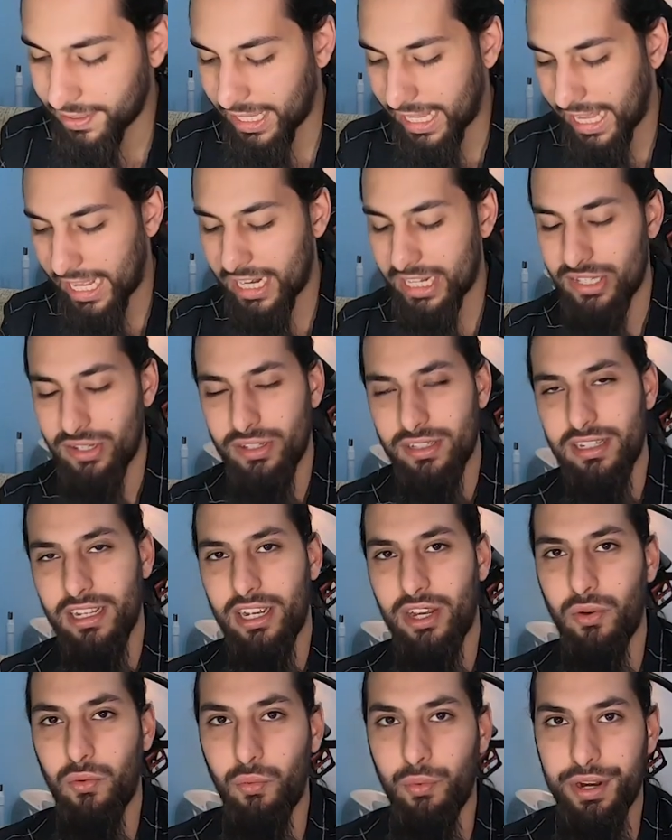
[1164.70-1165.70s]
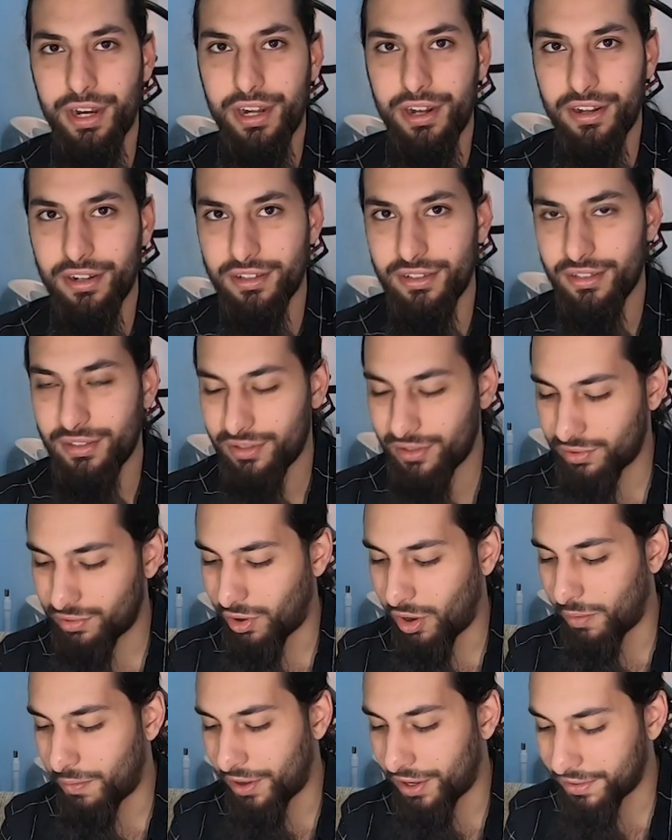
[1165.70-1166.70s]
And it looks like a weird
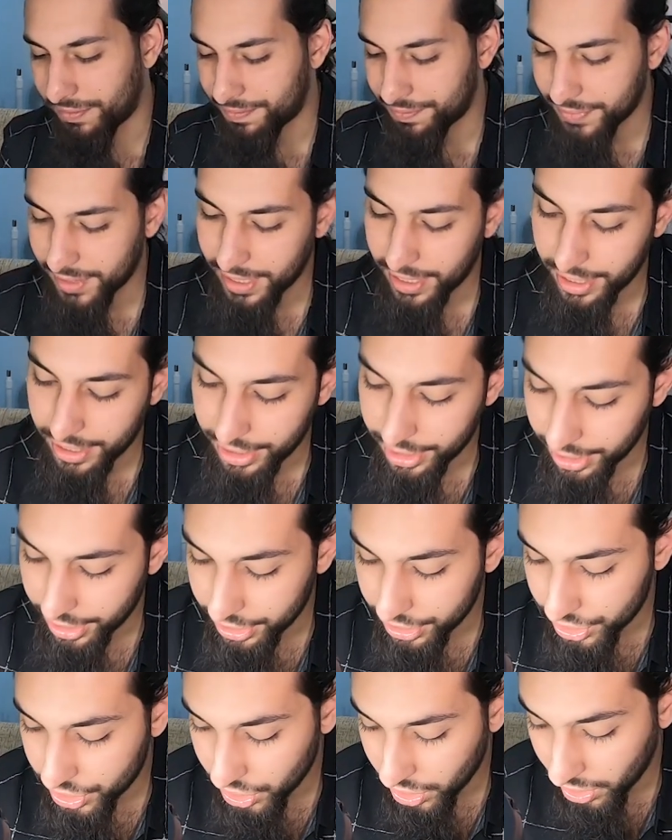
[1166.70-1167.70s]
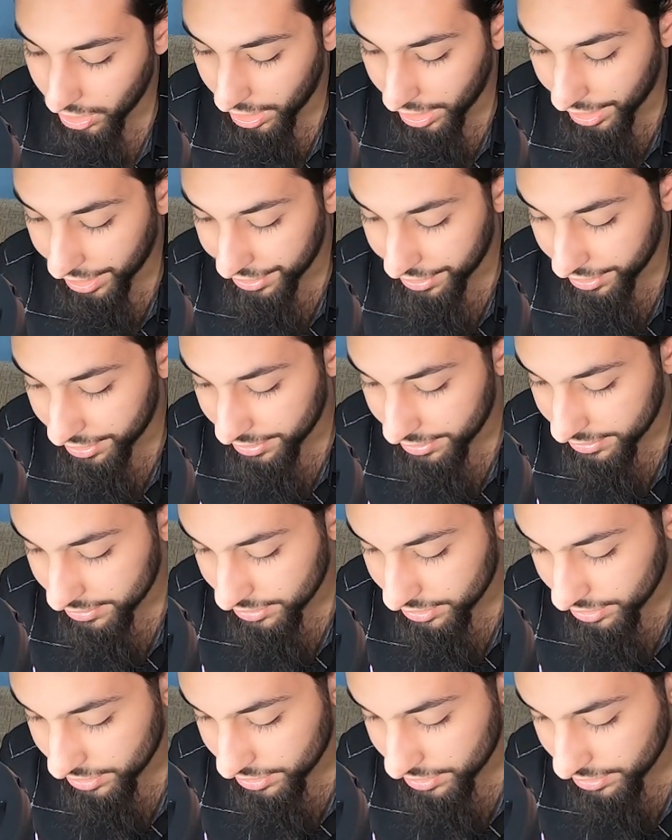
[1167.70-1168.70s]
robot. You can draw other
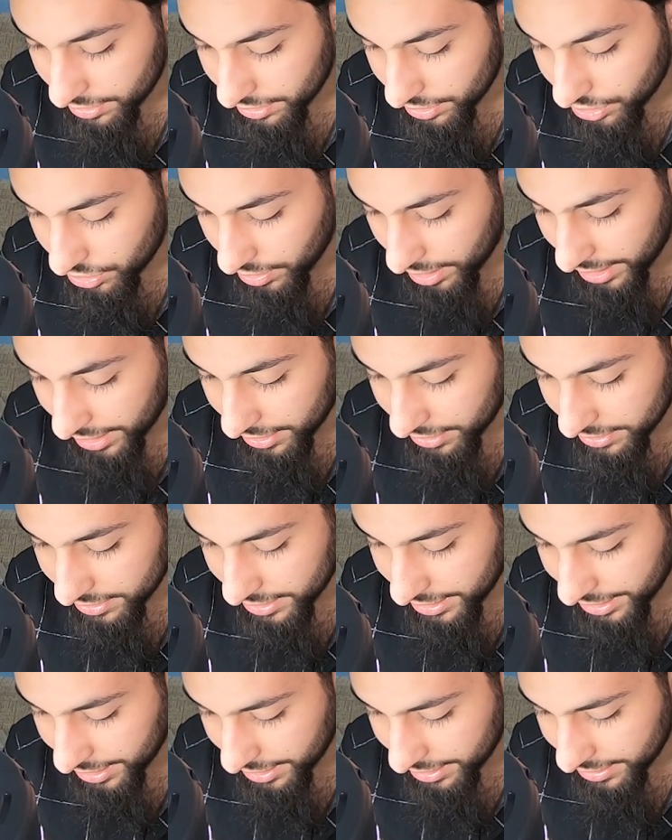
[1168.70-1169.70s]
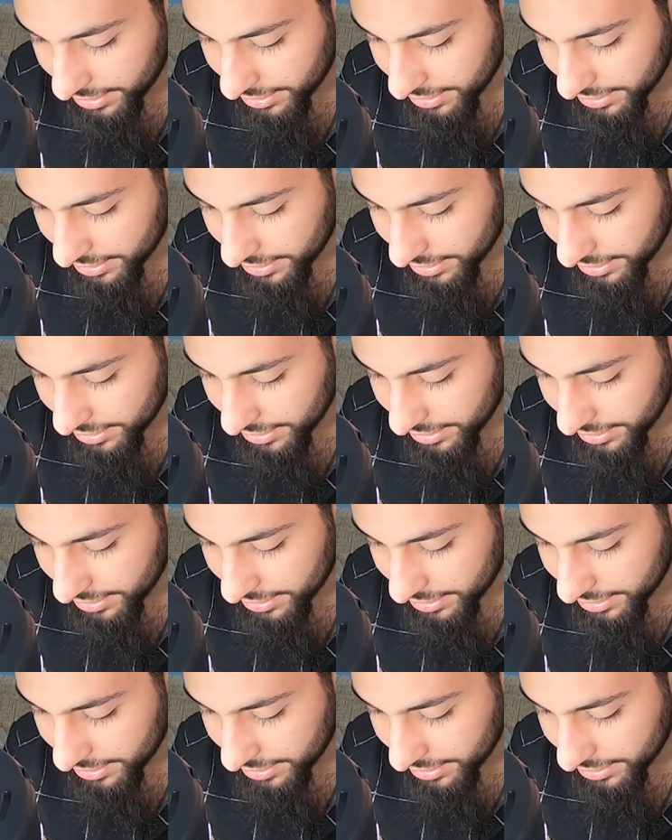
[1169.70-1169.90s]
triangles here,